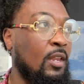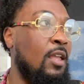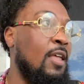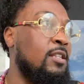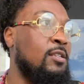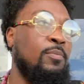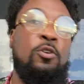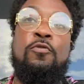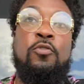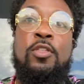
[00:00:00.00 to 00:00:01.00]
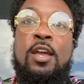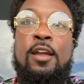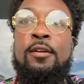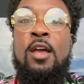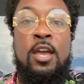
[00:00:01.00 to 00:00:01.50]
And that's a beautiful
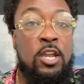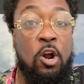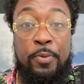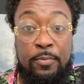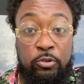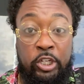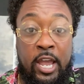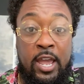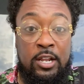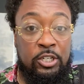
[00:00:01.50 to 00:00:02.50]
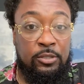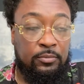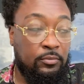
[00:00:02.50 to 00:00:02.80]
thing. People change.